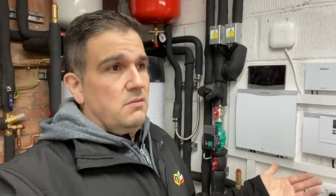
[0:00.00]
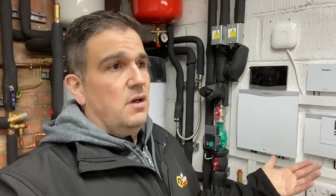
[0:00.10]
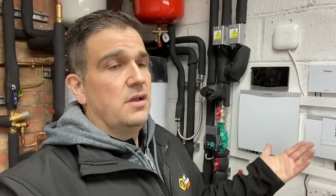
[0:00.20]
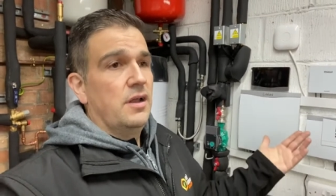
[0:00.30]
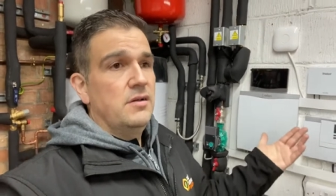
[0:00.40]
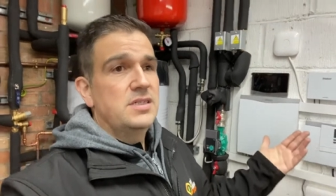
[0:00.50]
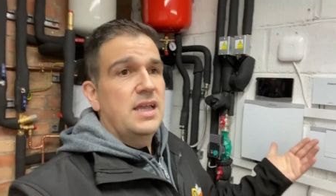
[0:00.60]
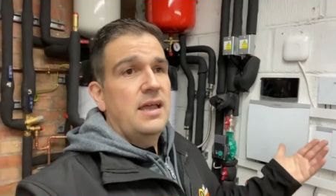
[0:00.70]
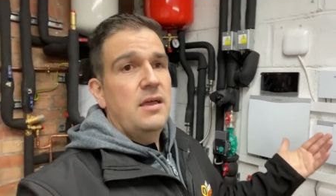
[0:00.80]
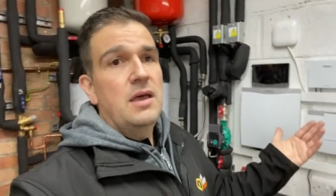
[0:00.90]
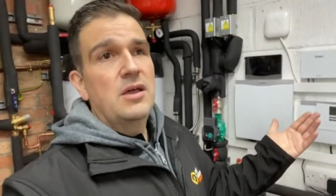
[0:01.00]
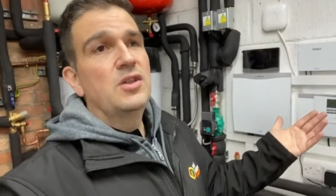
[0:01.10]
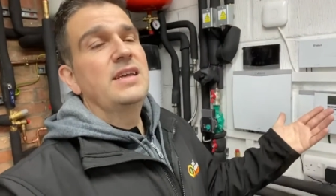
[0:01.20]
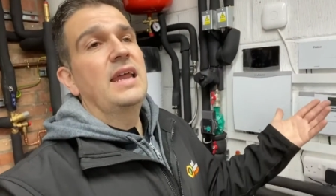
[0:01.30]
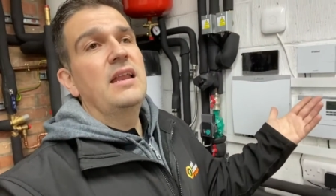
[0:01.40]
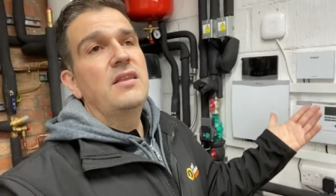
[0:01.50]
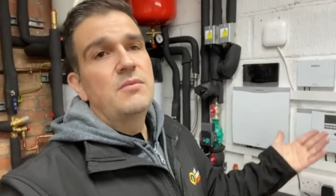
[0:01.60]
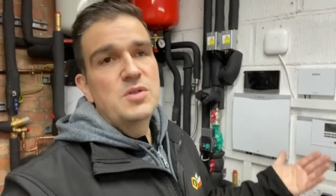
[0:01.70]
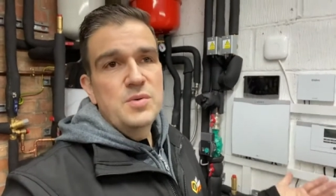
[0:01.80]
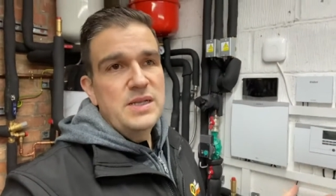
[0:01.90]
I don't know, say could take anything
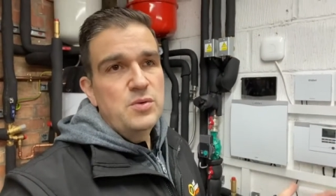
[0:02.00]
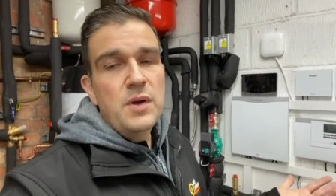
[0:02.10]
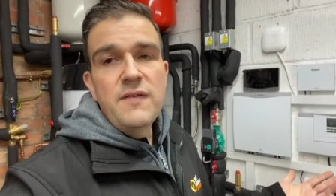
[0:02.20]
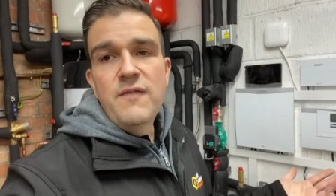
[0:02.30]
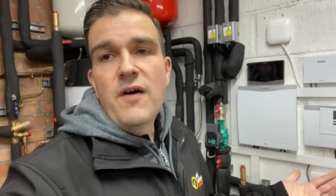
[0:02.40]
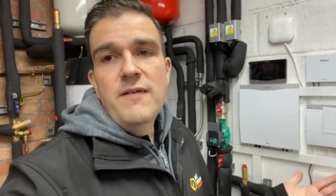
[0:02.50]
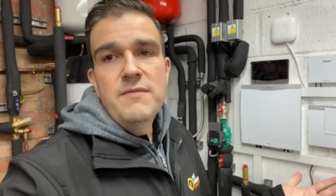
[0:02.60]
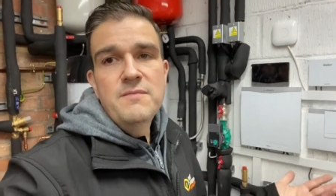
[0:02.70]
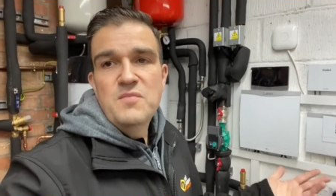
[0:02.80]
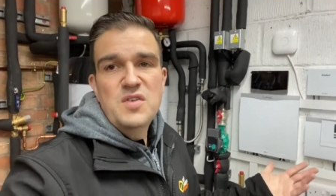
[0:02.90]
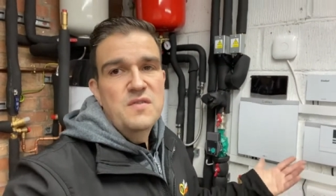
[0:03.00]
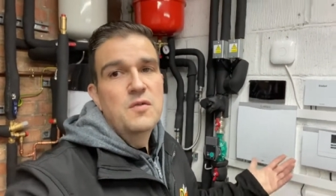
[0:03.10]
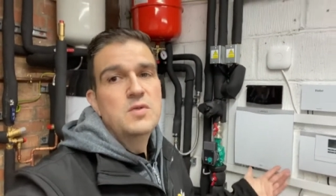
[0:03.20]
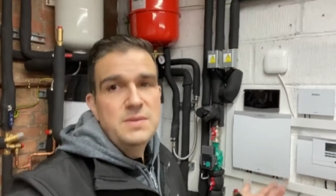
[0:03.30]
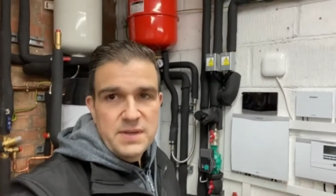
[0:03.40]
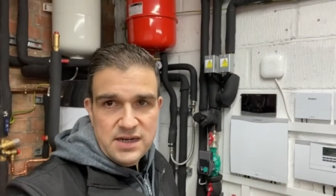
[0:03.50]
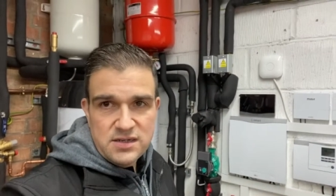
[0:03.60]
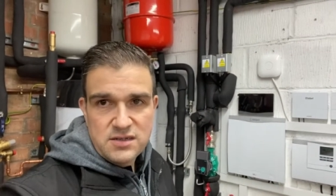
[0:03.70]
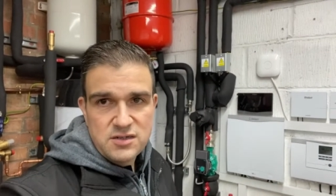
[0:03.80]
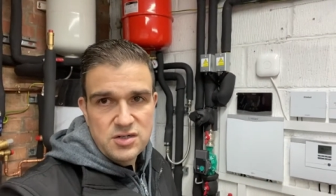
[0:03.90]
between 25 to 40
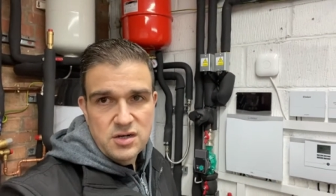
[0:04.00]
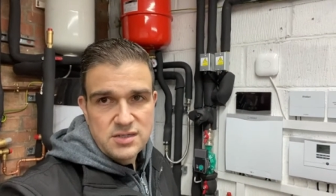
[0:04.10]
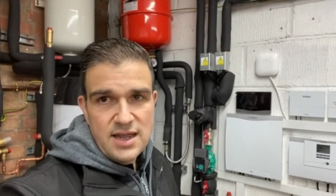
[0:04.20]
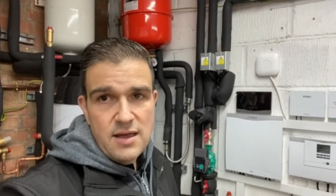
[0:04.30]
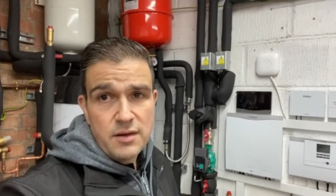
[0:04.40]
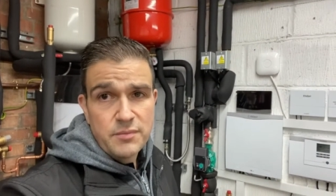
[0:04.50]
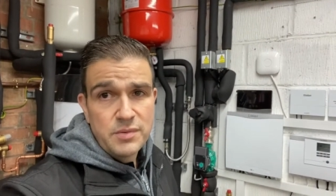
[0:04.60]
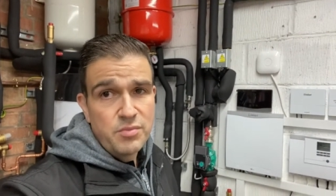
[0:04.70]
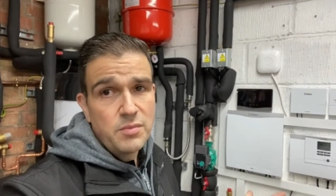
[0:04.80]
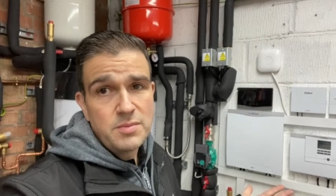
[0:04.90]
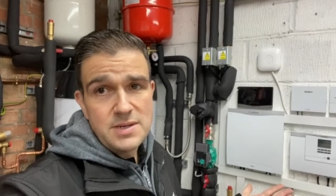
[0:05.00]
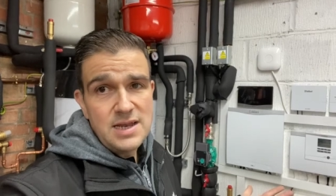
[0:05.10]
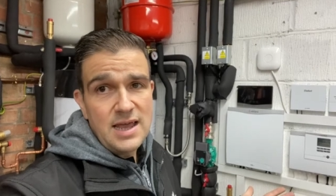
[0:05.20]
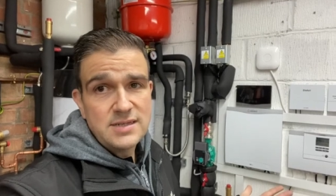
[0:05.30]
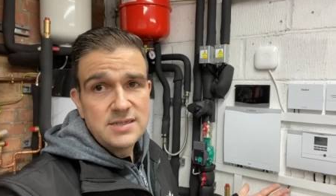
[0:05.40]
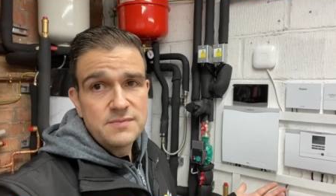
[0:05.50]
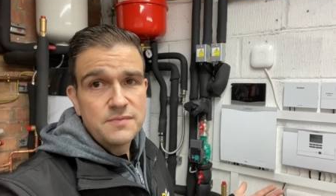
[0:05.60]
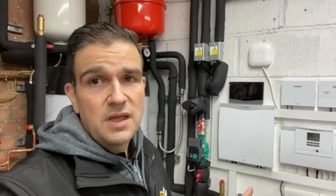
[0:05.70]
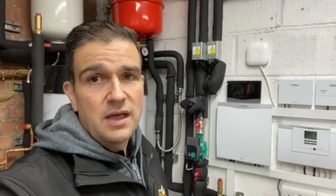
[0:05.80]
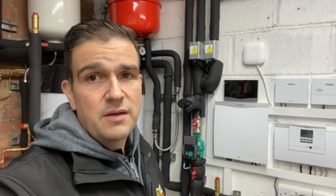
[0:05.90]
minutes to charge that up, probably less.
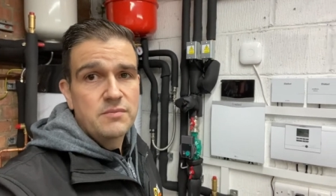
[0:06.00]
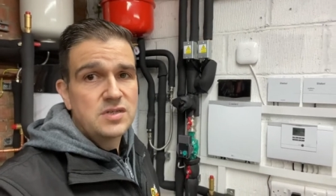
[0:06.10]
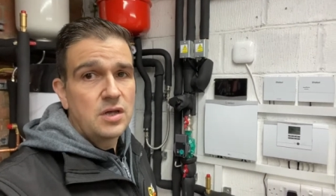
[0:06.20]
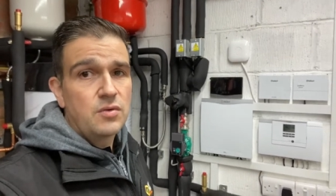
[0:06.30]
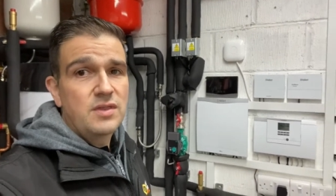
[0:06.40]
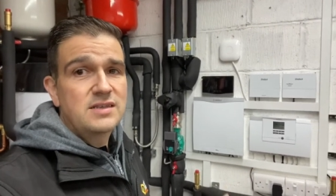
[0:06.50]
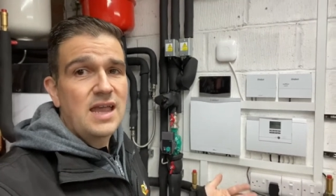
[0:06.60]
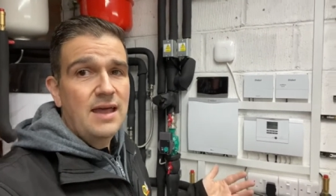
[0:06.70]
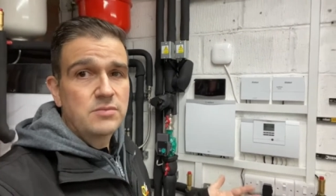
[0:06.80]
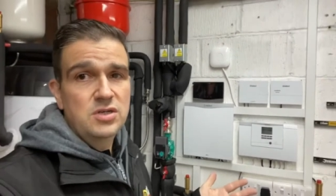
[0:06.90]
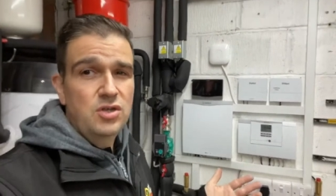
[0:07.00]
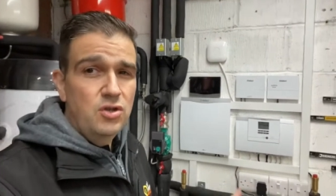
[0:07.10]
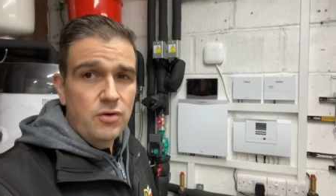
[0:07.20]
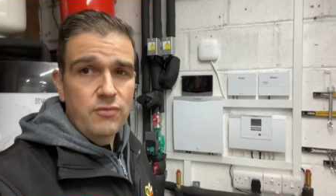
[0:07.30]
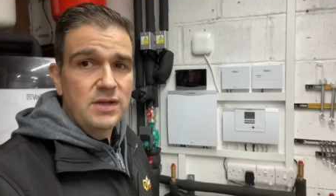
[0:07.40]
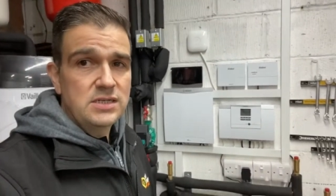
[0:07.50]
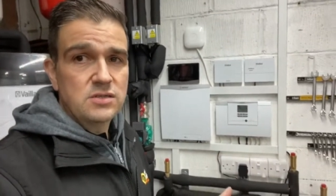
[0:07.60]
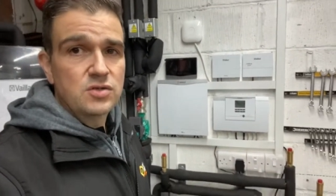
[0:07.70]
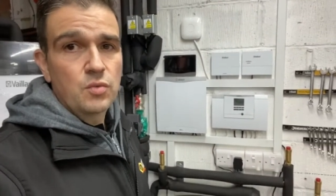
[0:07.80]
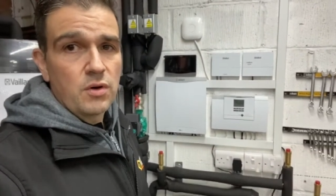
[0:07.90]
Um, so there's absolutely no reason
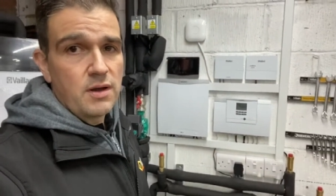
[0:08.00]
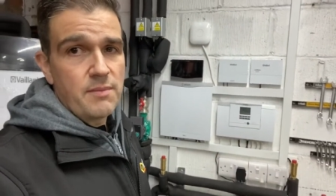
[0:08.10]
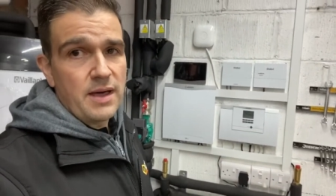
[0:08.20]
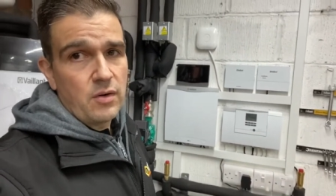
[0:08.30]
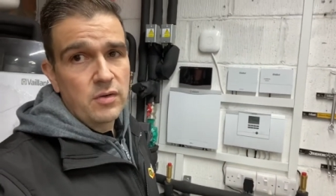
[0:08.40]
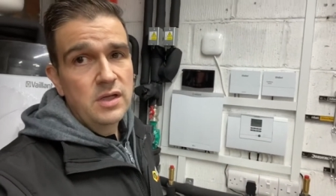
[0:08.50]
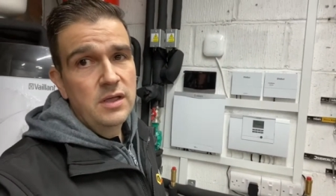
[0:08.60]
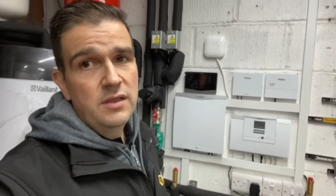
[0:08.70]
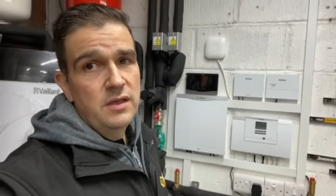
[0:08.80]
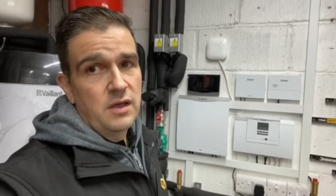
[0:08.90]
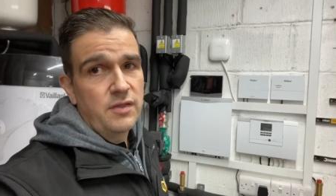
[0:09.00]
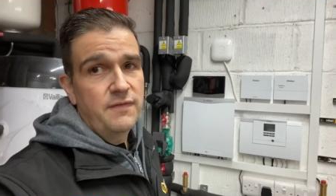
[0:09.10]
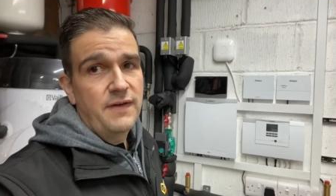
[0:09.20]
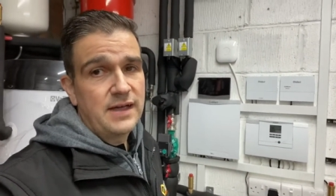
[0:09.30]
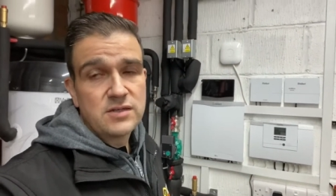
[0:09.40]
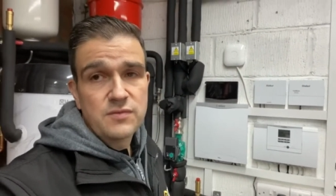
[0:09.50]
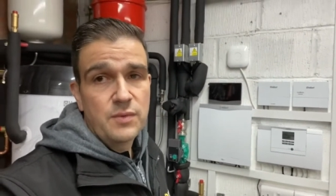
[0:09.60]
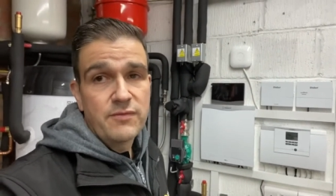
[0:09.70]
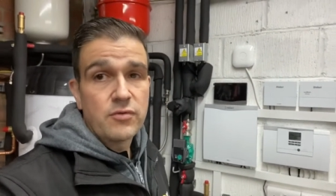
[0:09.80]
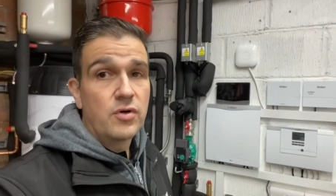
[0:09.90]
to worry about you know the fact of
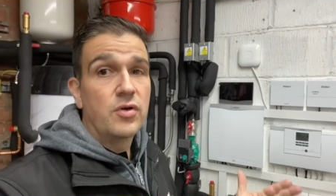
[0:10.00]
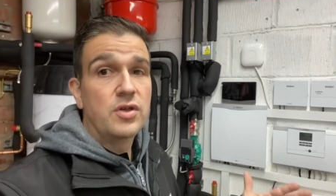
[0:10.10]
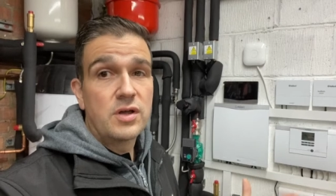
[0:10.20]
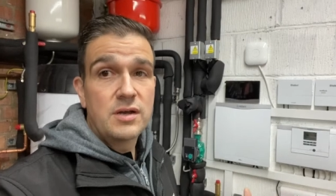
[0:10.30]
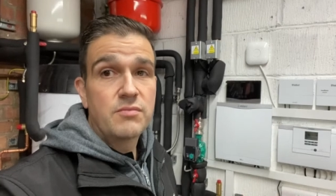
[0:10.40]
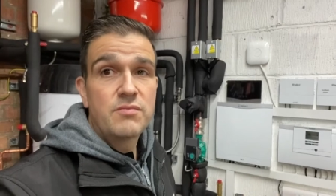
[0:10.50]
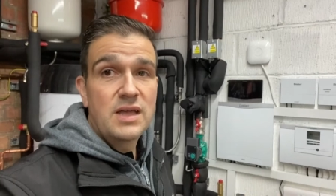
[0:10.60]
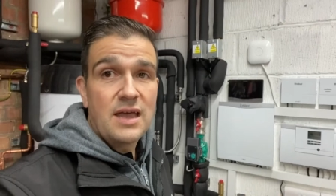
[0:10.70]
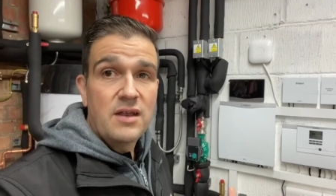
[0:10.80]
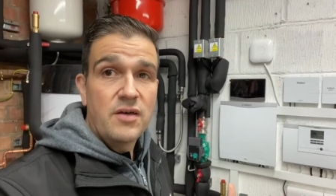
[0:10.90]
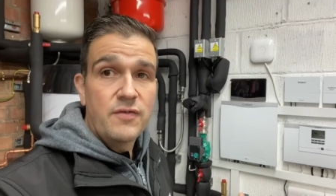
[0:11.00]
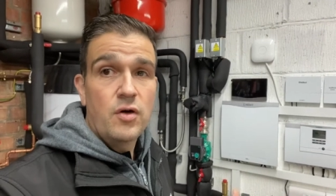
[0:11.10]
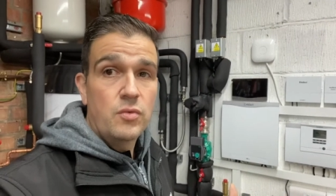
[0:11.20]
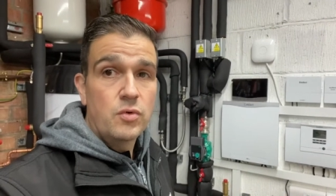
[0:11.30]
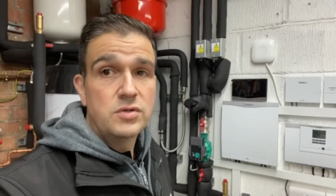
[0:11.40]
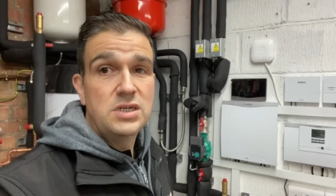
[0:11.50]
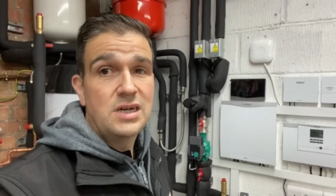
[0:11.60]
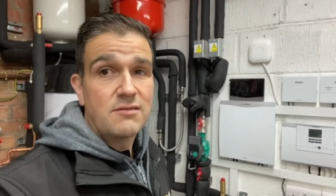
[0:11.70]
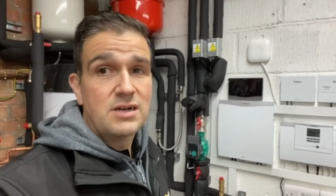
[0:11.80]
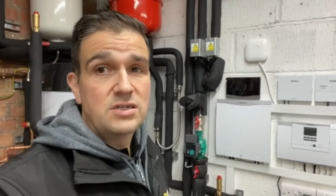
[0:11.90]
whether or not you're going to get enough hot water
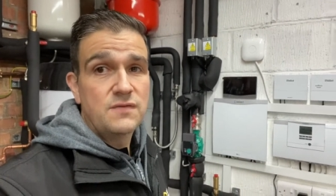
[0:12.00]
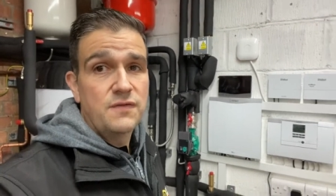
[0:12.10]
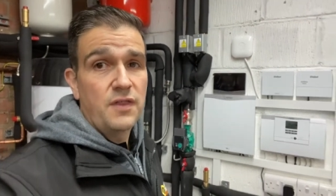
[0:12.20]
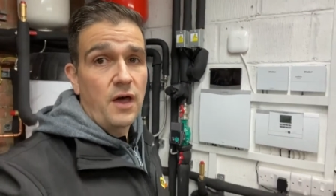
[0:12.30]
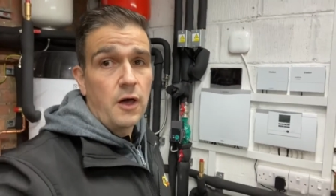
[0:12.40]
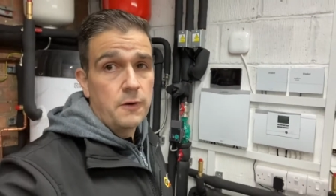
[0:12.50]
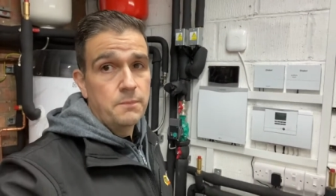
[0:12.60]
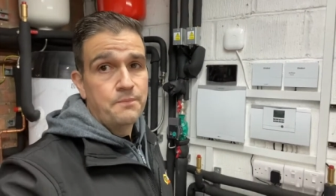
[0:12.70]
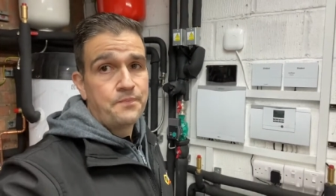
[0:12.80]
generation for the home.